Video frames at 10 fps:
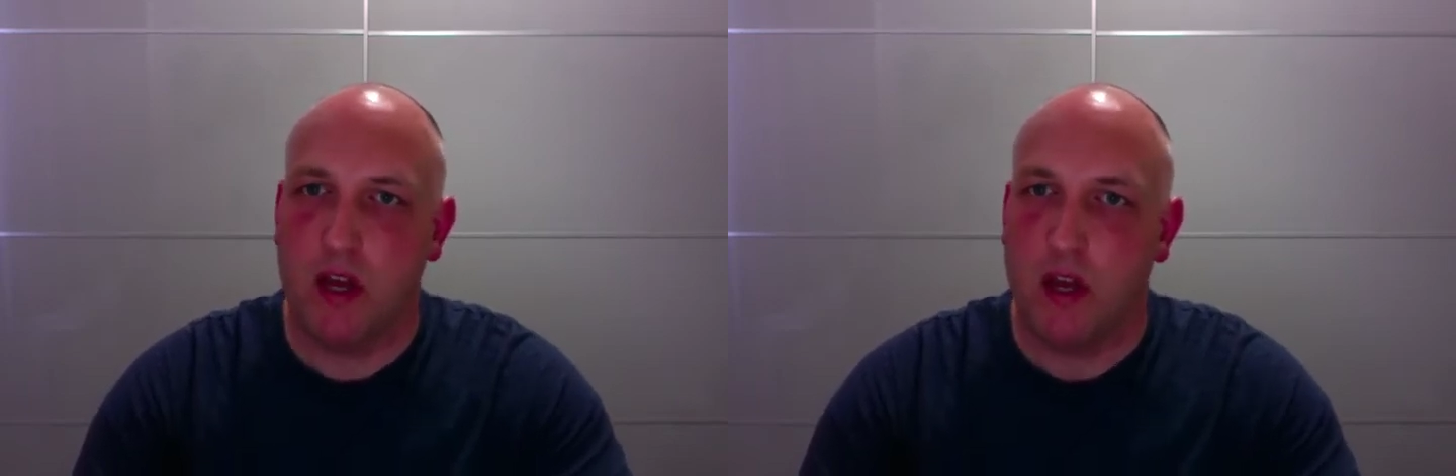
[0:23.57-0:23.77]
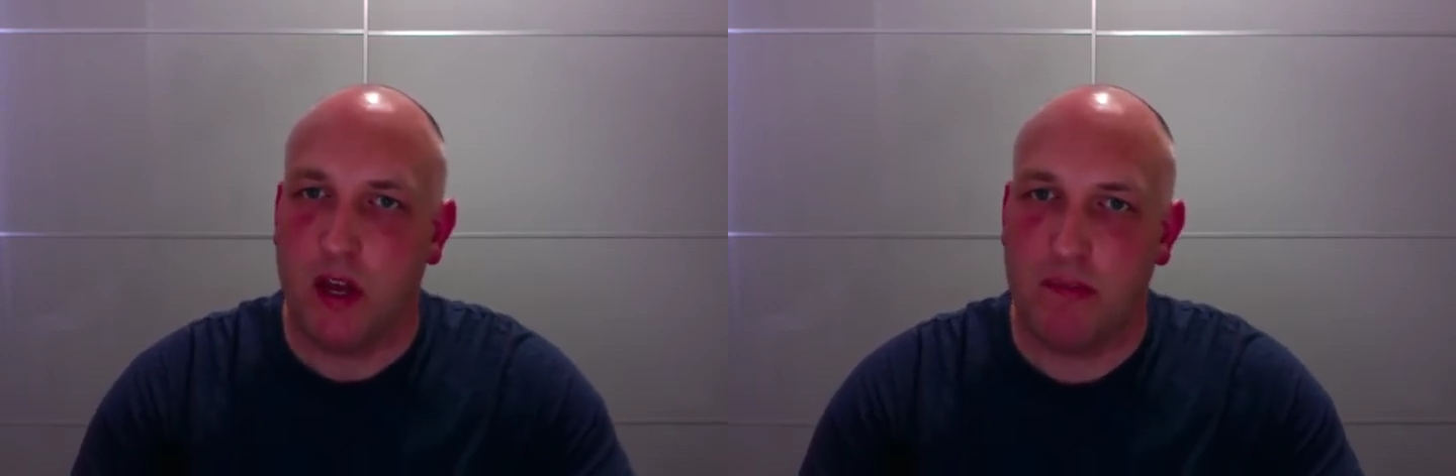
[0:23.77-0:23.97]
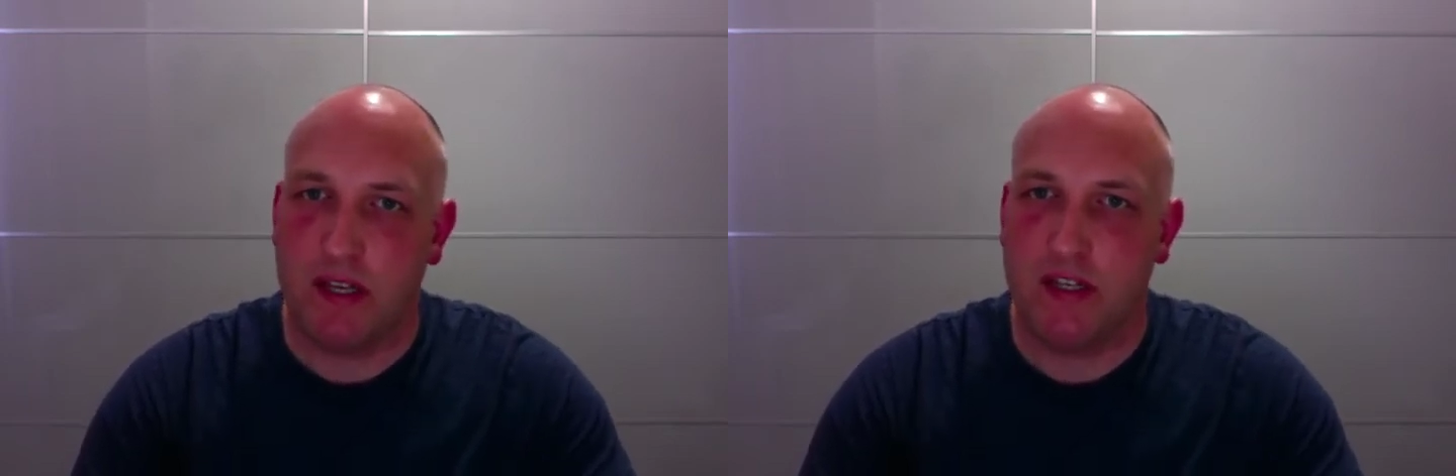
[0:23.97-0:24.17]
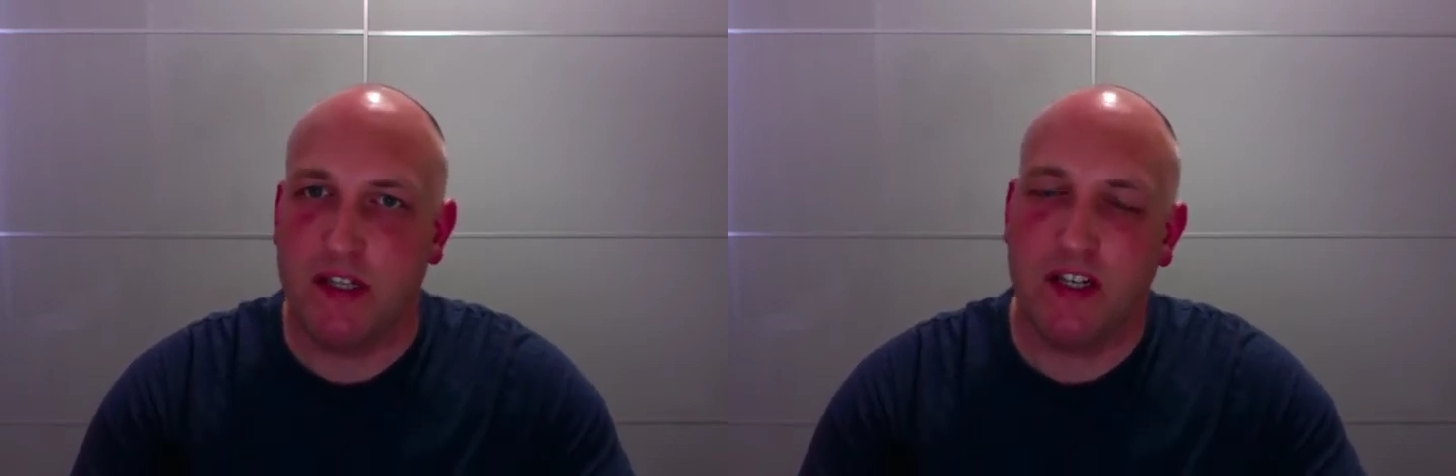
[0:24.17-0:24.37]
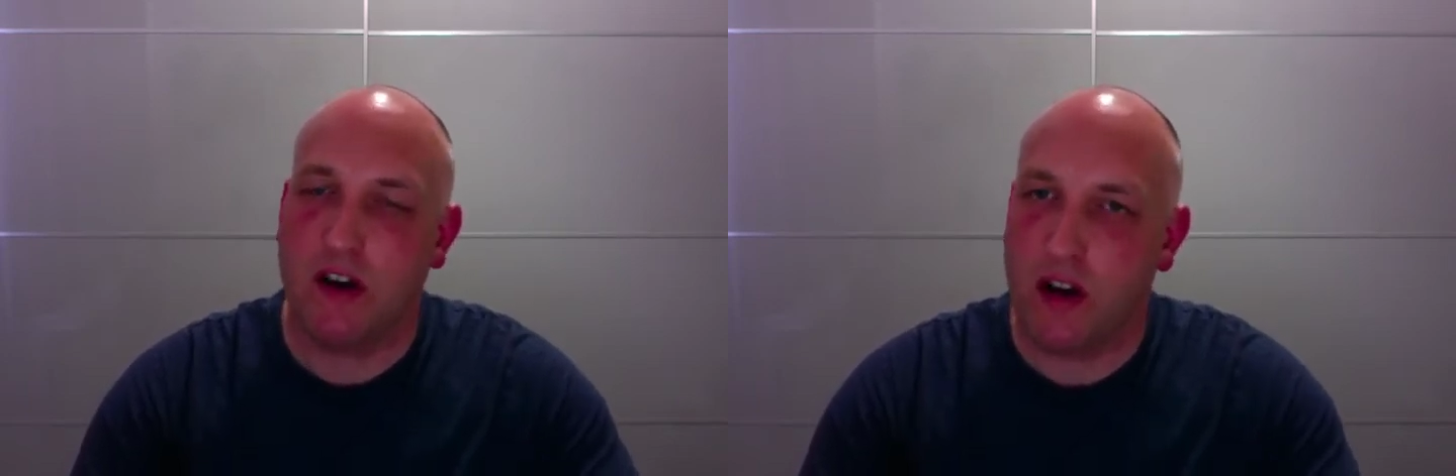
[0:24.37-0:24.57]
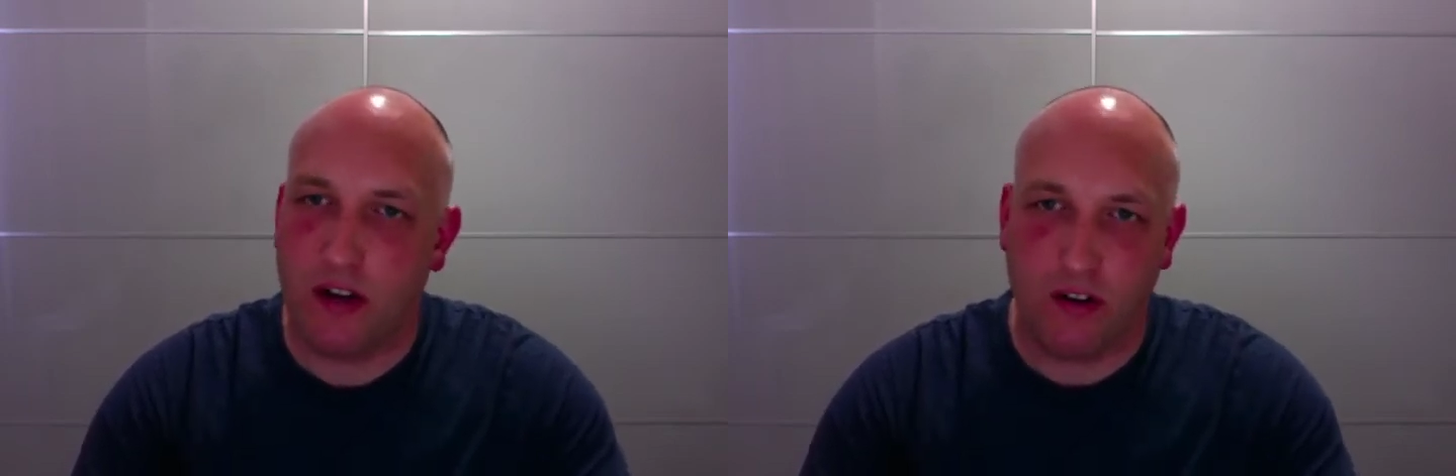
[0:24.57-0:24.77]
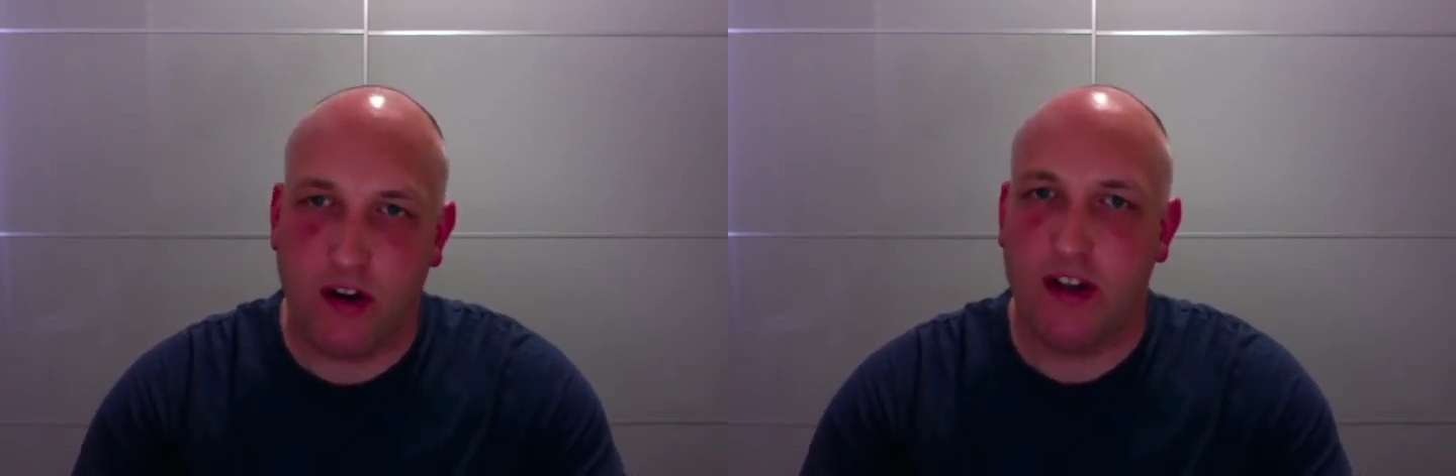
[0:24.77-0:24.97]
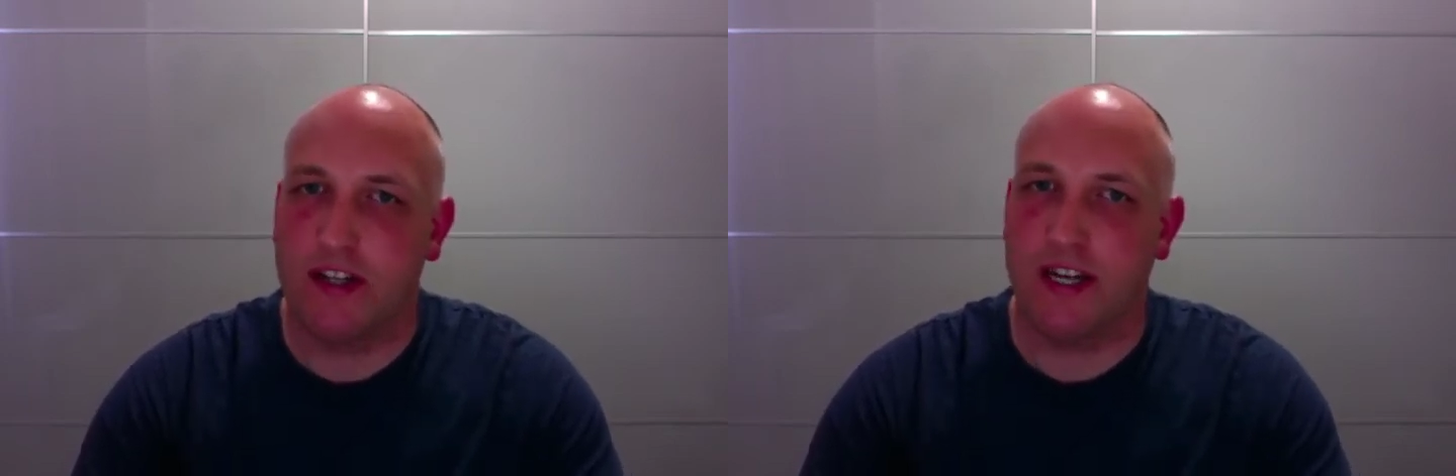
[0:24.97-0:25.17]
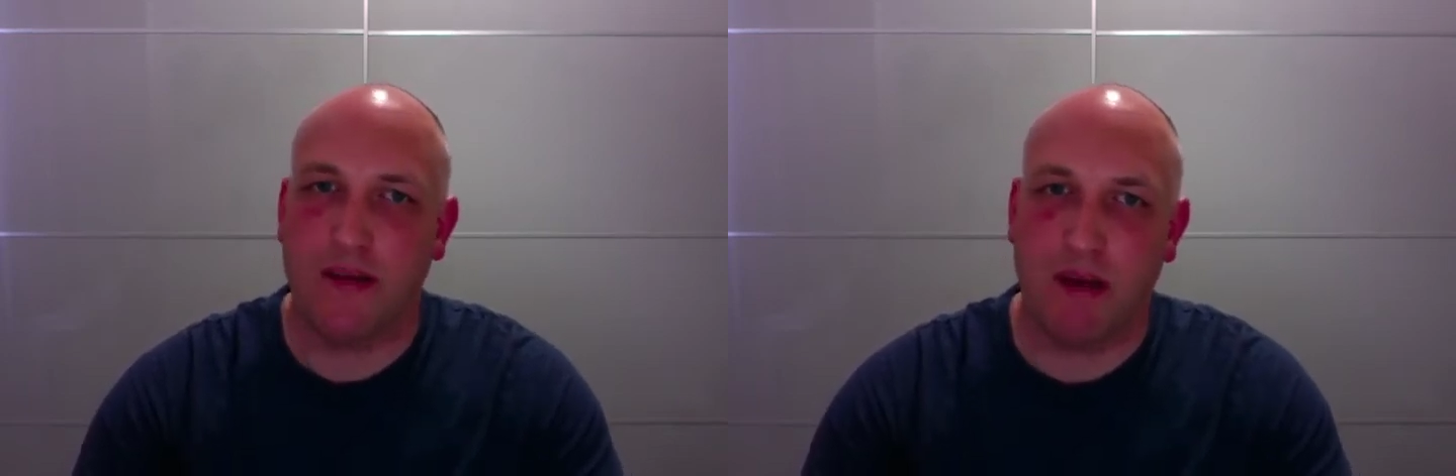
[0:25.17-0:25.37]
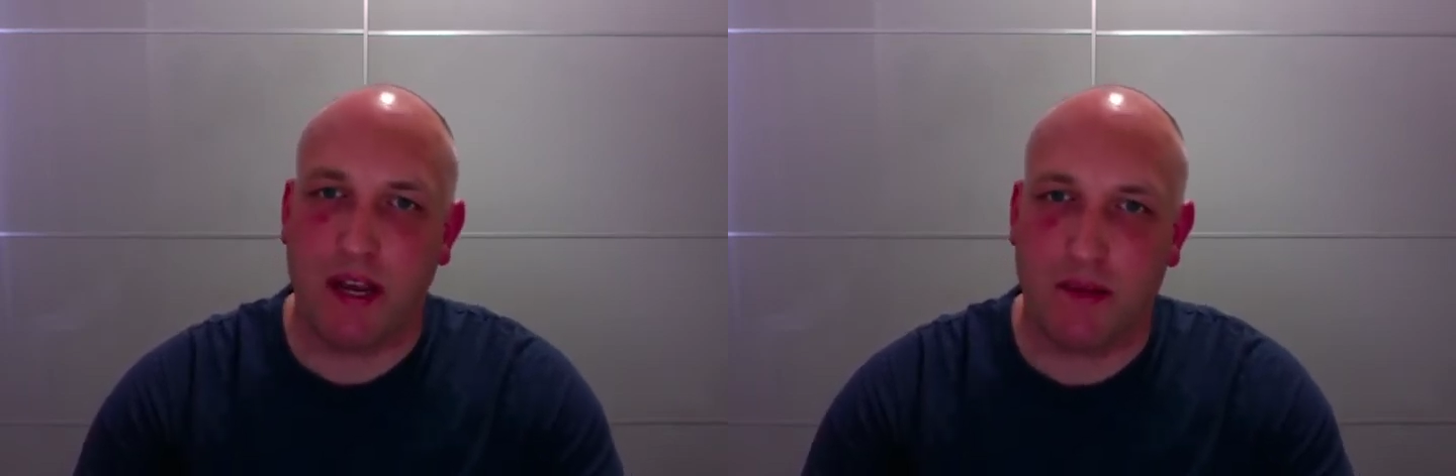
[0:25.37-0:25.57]
A business is highly unlikely to
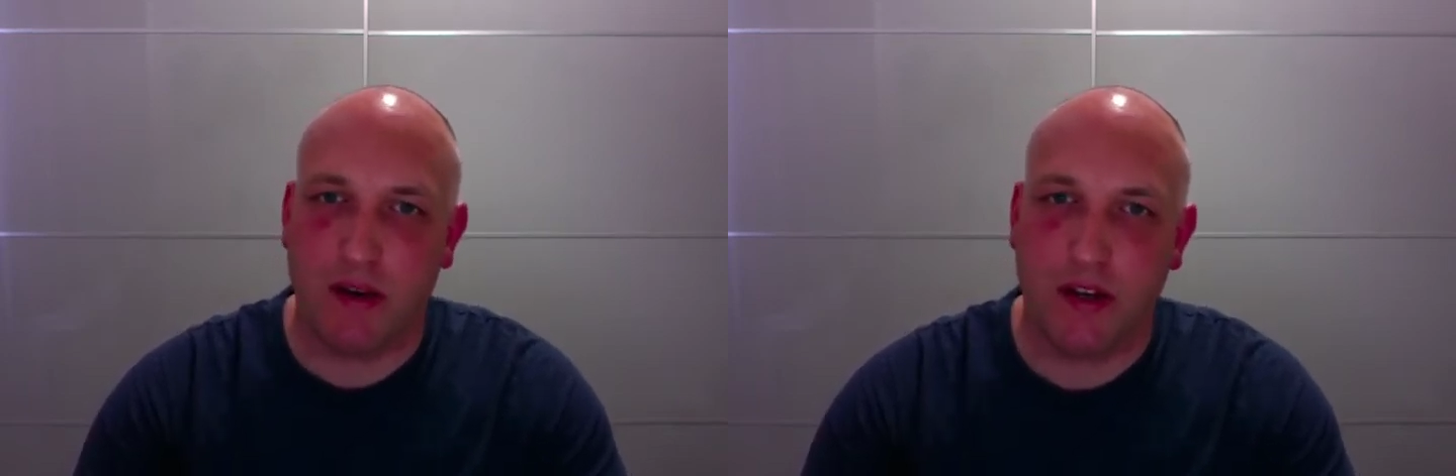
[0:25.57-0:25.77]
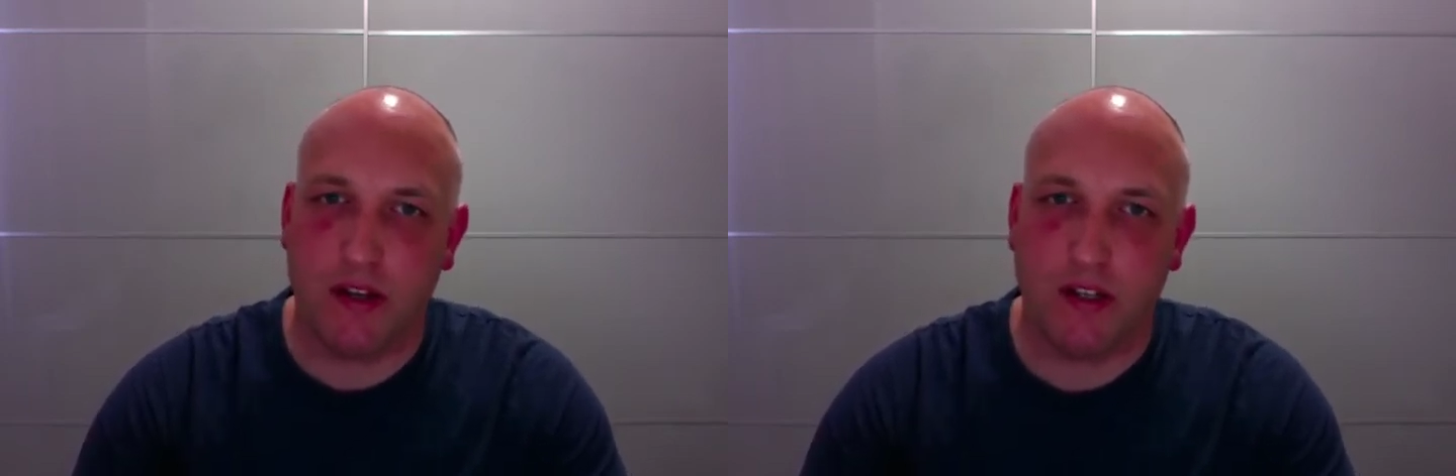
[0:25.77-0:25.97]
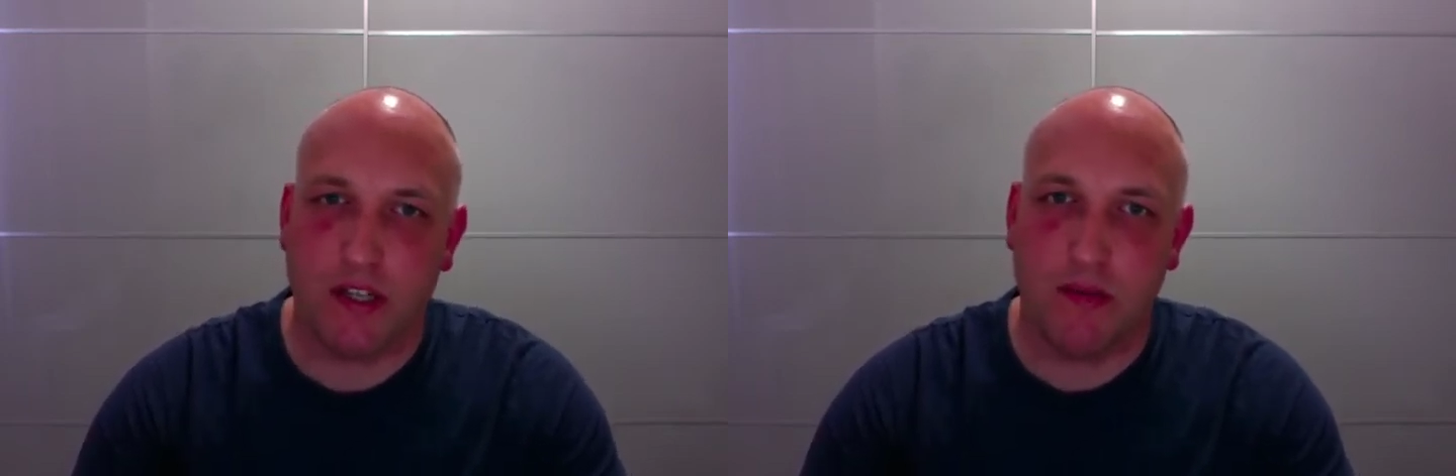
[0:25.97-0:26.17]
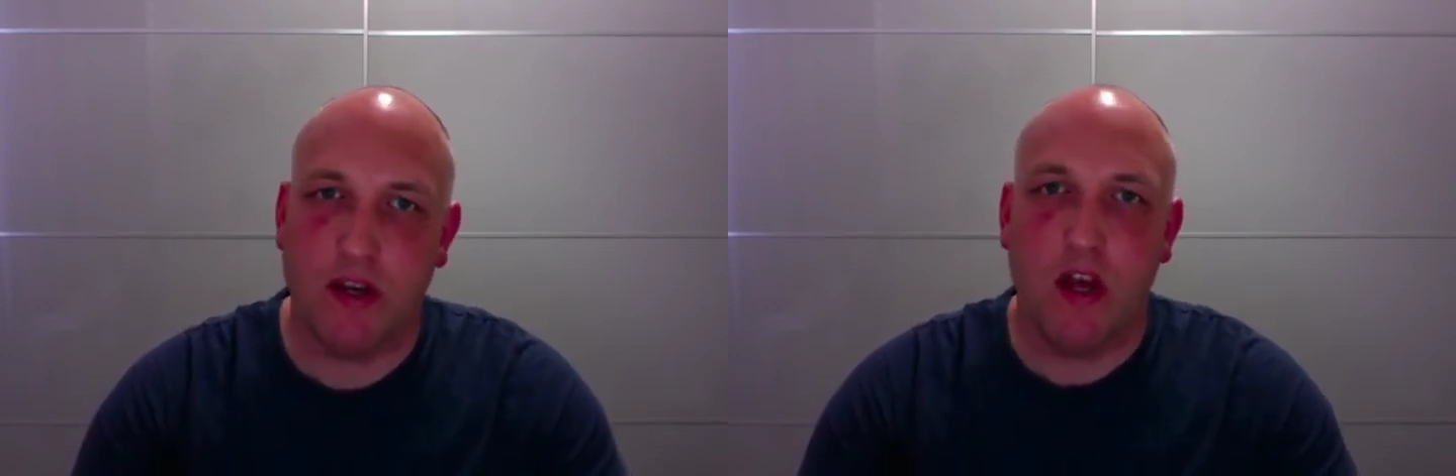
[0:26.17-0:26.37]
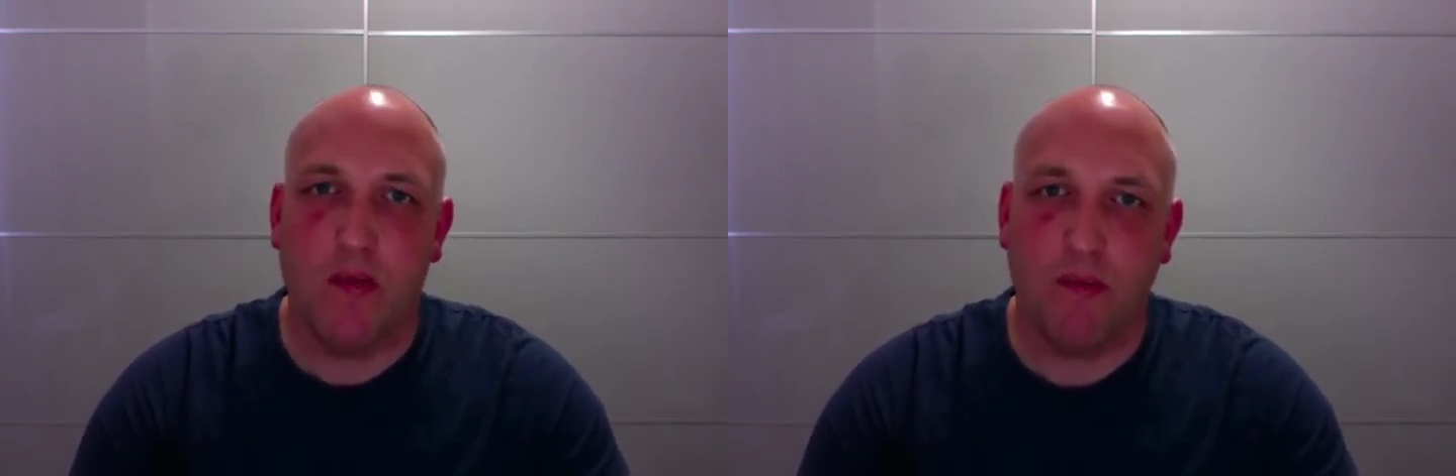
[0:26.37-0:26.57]
get paid by a customer